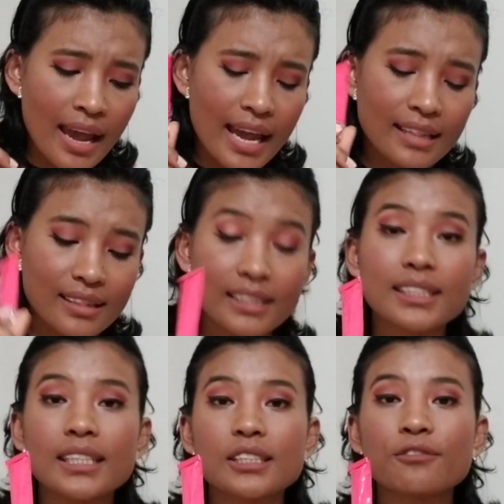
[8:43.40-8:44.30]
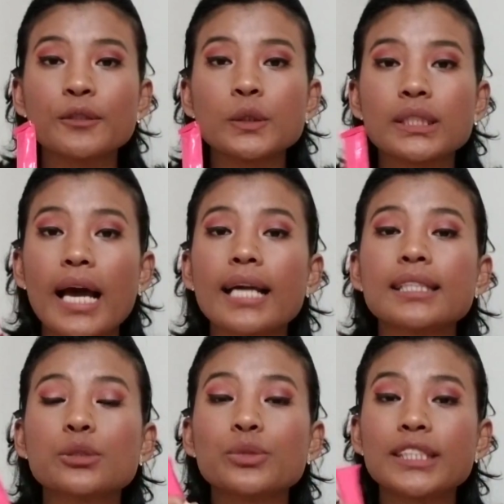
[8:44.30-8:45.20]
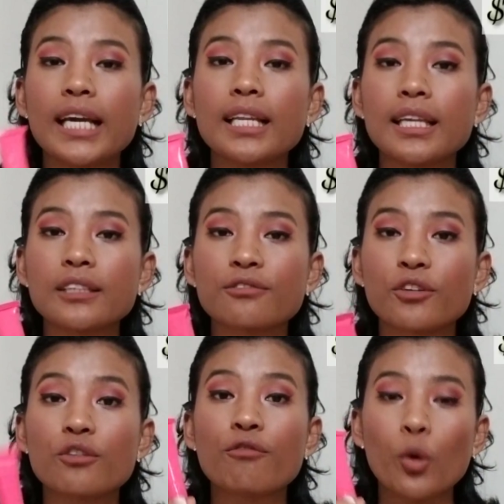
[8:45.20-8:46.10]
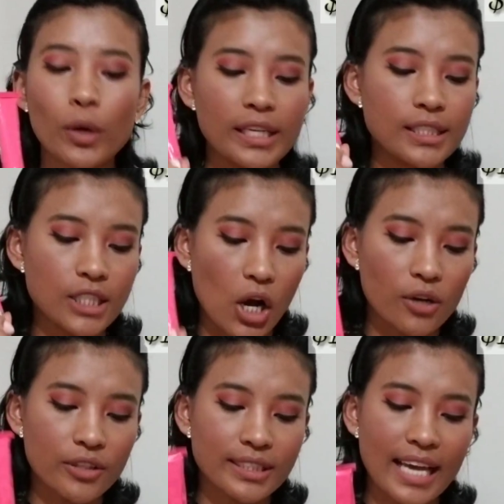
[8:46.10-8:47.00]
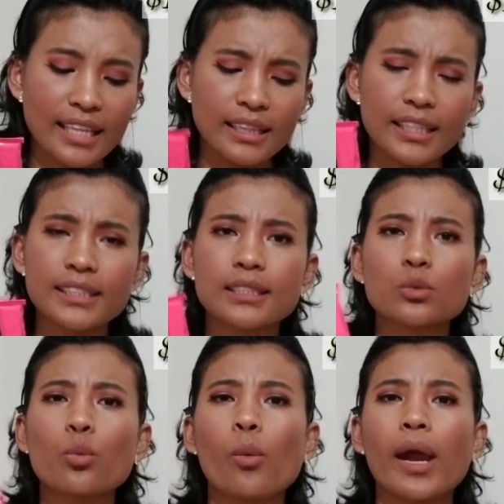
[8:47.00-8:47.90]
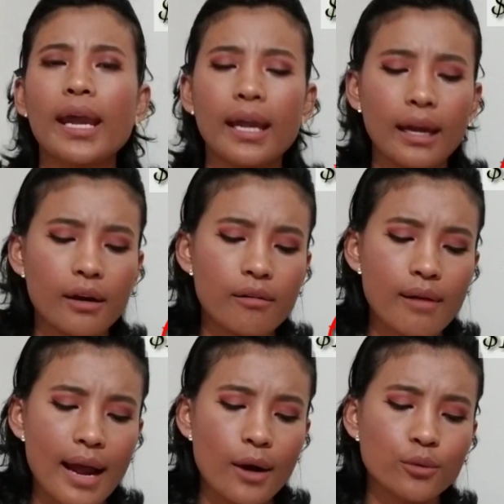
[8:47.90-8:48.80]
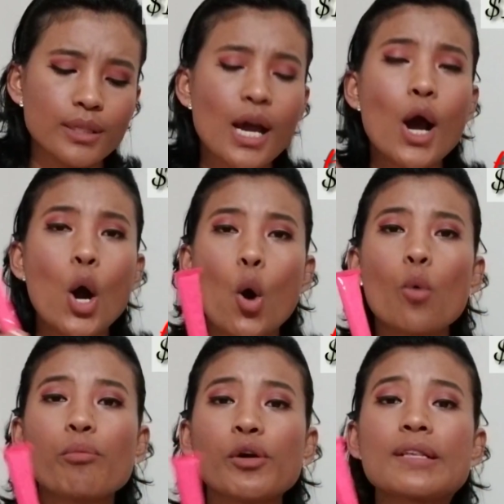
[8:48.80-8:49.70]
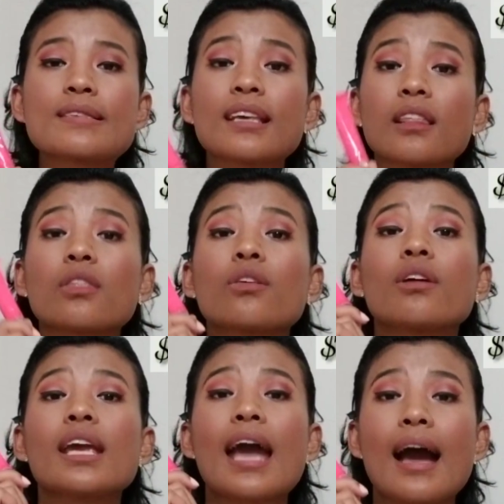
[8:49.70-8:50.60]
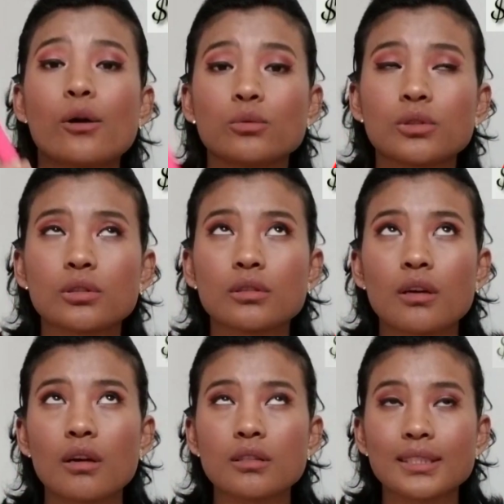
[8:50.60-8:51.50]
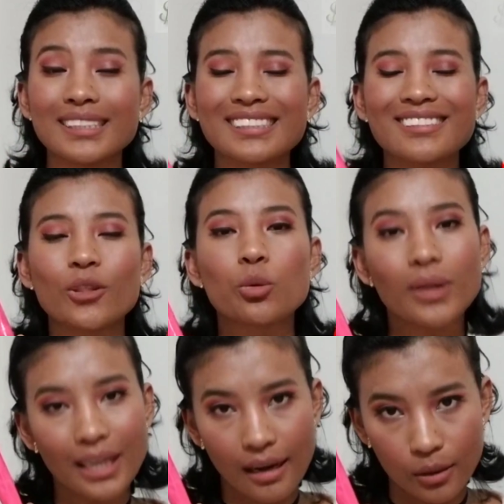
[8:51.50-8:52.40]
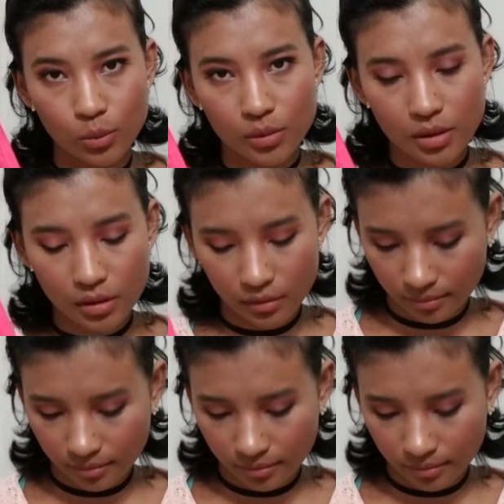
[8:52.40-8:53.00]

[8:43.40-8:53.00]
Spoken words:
and this is a full size retailing for $14, and this weigh around 0.63 ounce. 63 ounce.